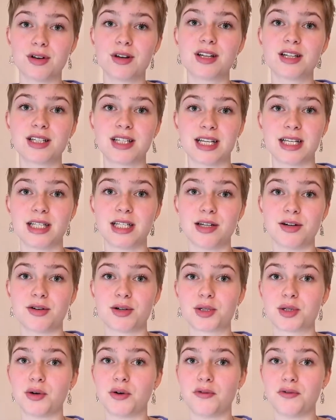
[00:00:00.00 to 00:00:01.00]
6
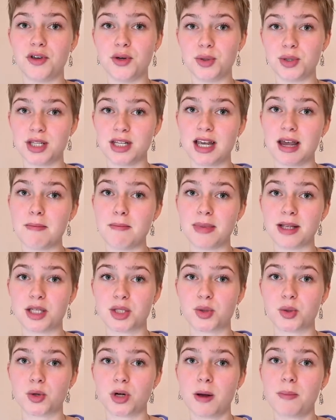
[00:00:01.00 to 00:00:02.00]
years of using a
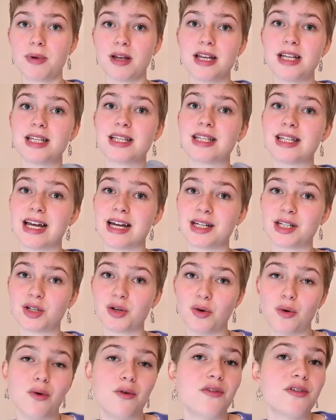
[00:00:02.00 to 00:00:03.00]
menstrual cup instead
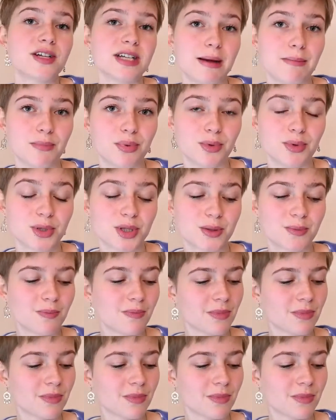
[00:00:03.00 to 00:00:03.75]
of tampons.